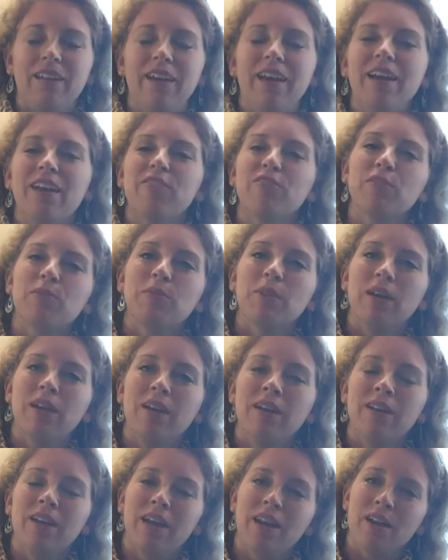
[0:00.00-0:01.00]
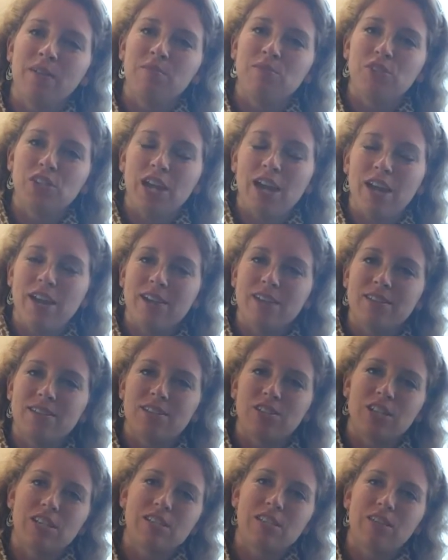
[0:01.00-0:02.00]
Hi everyone, I'm
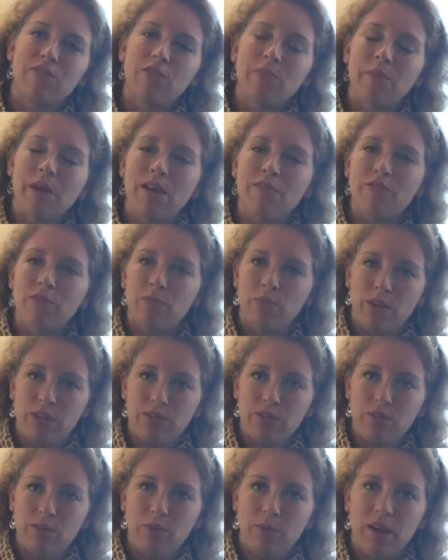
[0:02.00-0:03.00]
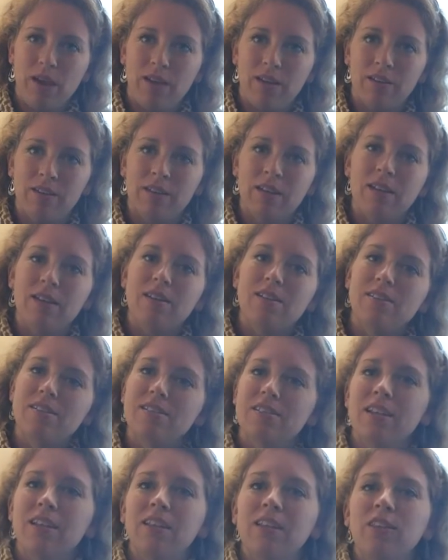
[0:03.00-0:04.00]
Jaz Jacynthe Dumas from Way to the Well,
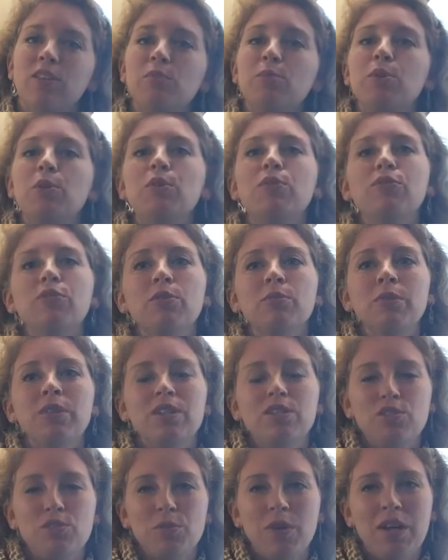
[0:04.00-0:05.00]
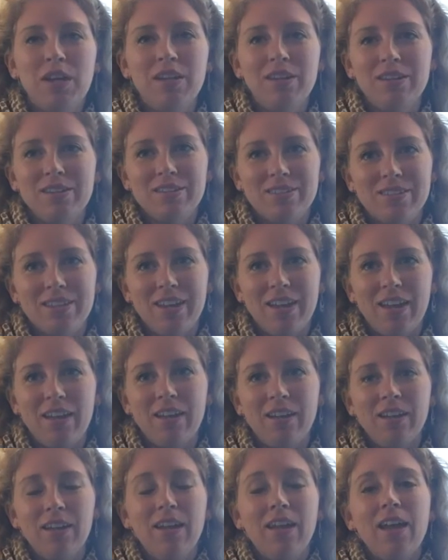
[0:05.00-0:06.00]
sailing the beautiful Mediterranean today
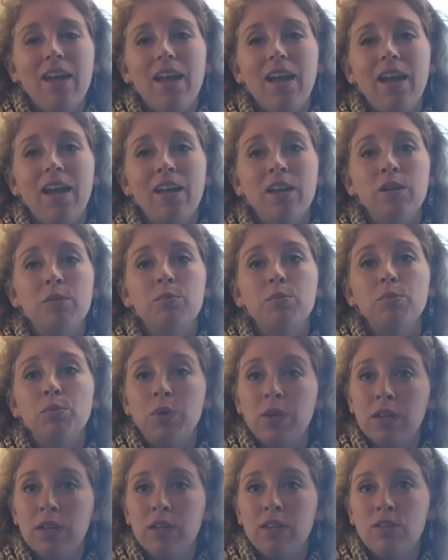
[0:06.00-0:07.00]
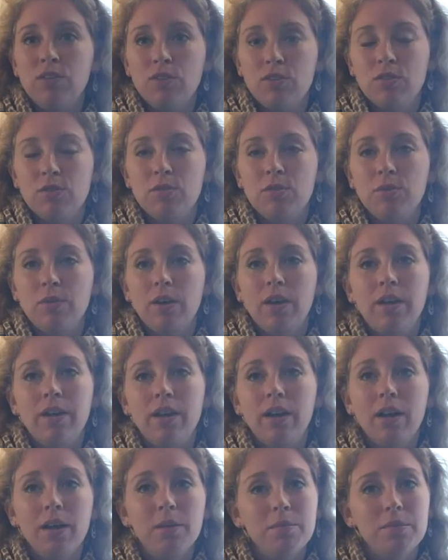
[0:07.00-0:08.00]
and bringing you an
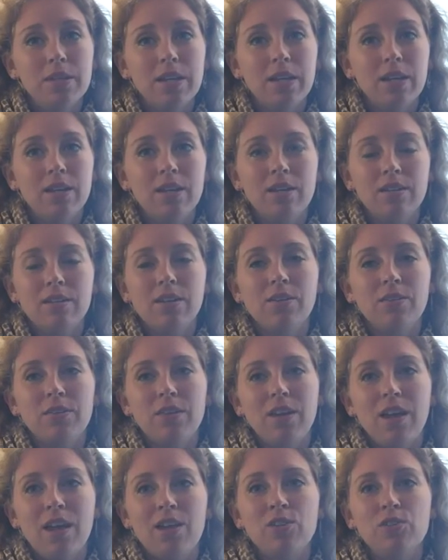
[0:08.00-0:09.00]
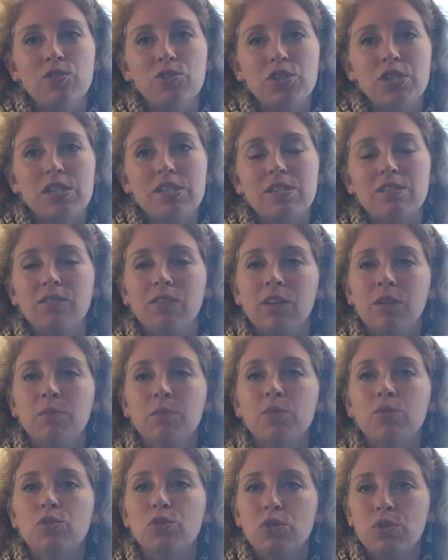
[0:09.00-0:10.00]
update on the energies
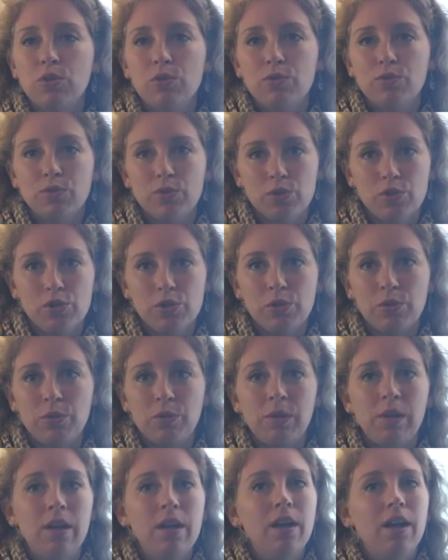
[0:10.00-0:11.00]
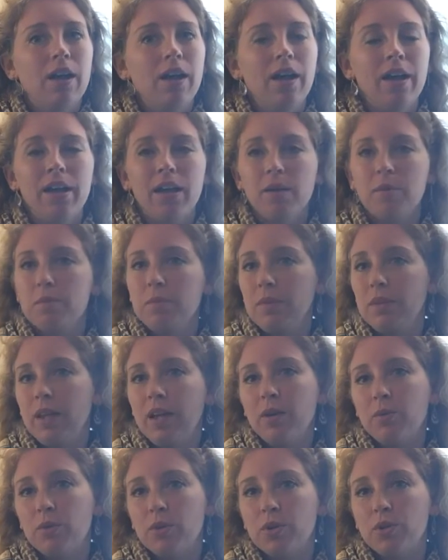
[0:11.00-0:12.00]
available to you for June. I help
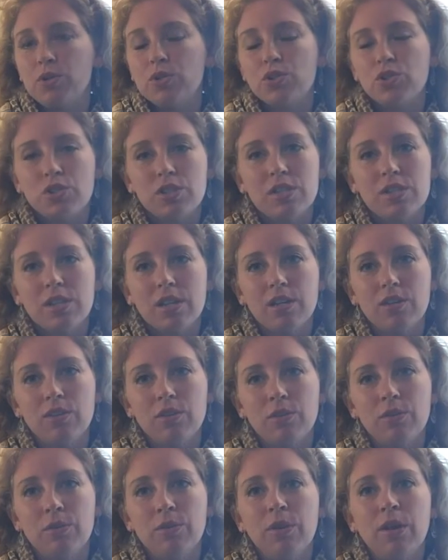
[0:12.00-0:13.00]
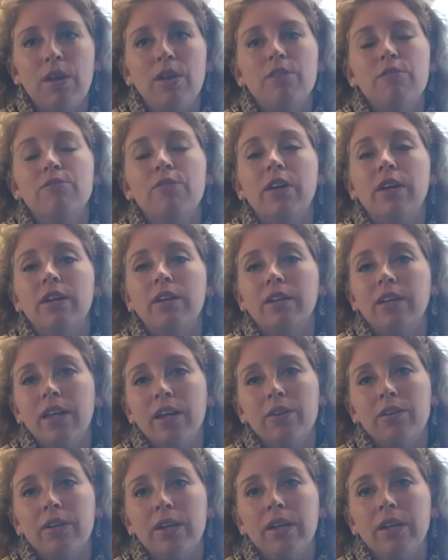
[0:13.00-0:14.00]
lightworkers just like you find
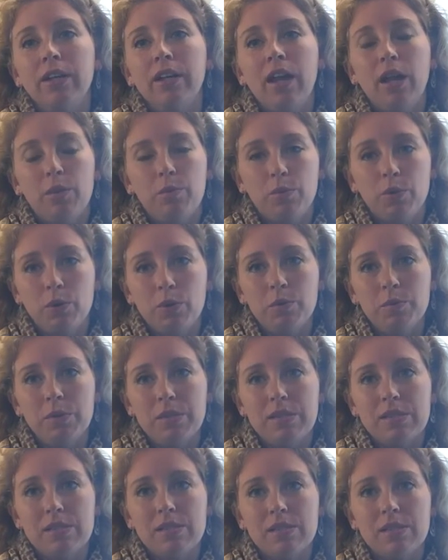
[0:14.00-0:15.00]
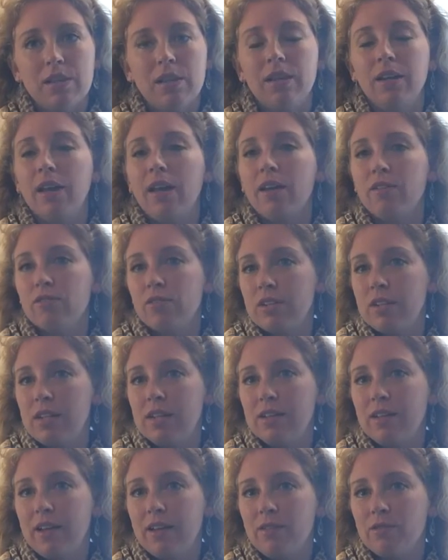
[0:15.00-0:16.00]
clarity and purpose in everyday
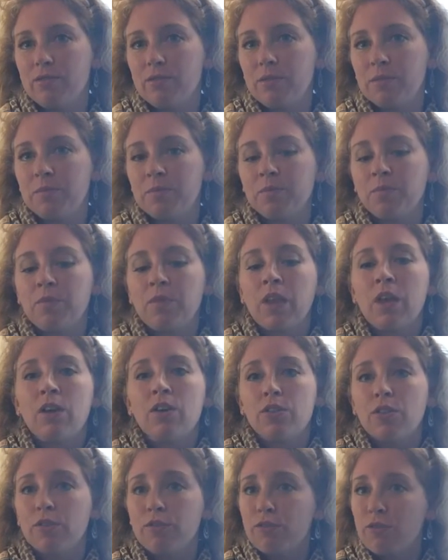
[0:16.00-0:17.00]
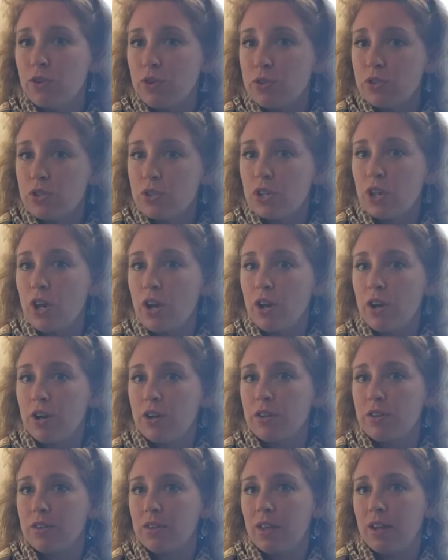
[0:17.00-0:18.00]
life. The first
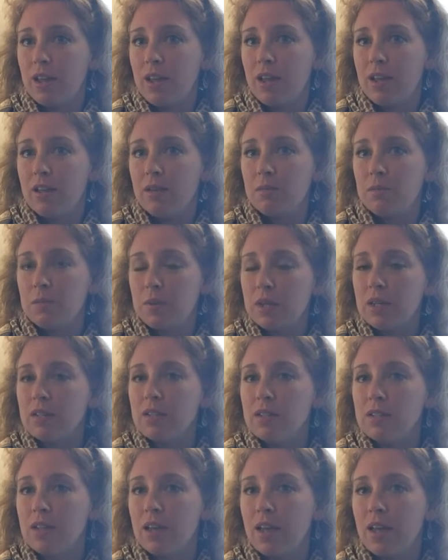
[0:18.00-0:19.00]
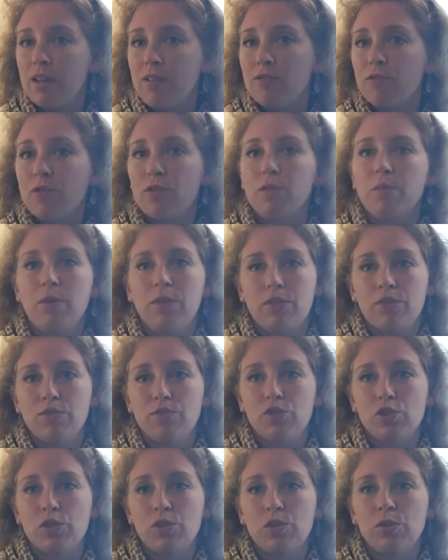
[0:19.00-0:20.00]
card that I picked today for the month
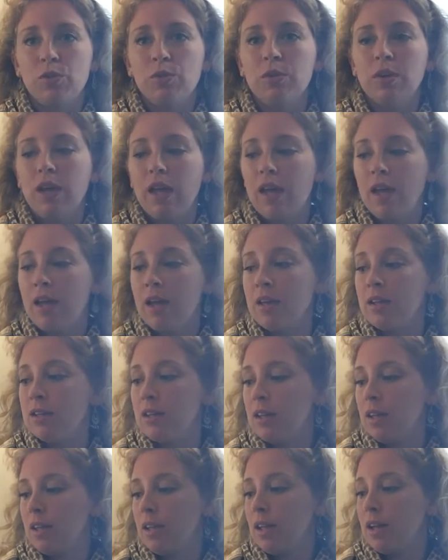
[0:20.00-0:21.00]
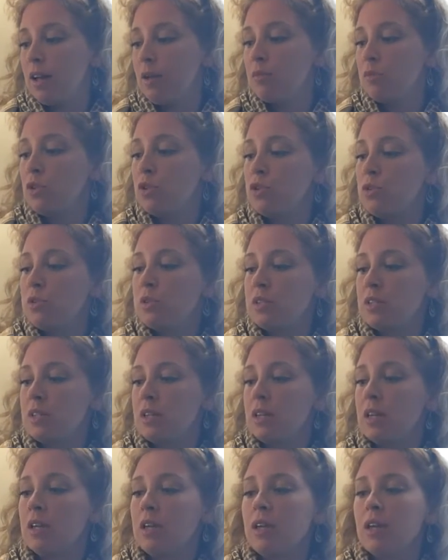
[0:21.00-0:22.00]
of June, and again I'm
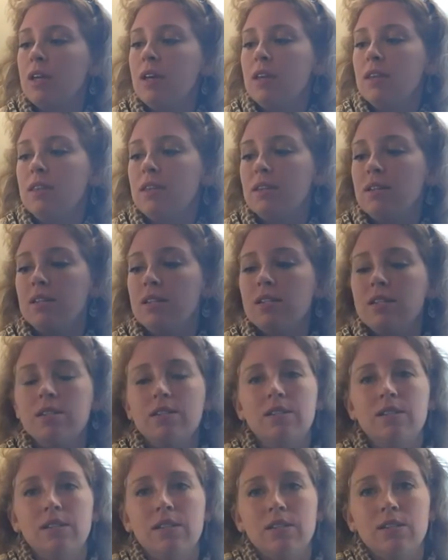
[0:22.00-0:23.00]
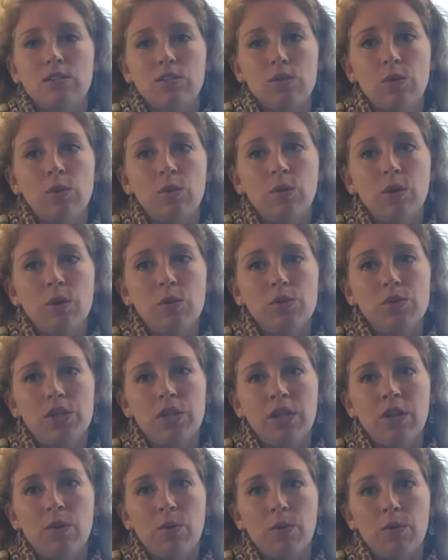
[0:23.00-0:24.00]
using the Denise Linn Soul
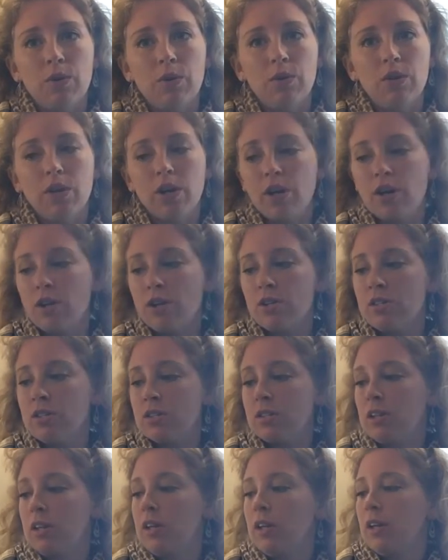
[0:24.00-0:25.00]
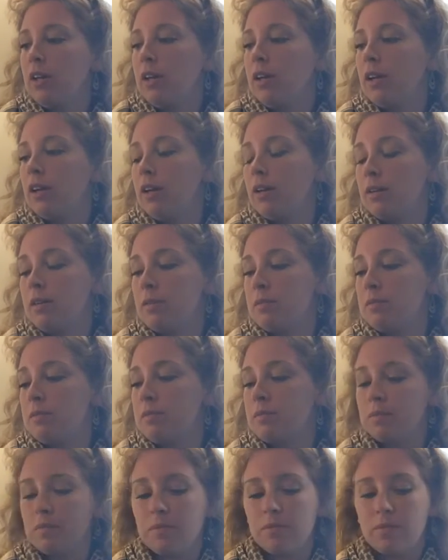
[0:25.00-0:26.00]
Coaching Oracle cards um,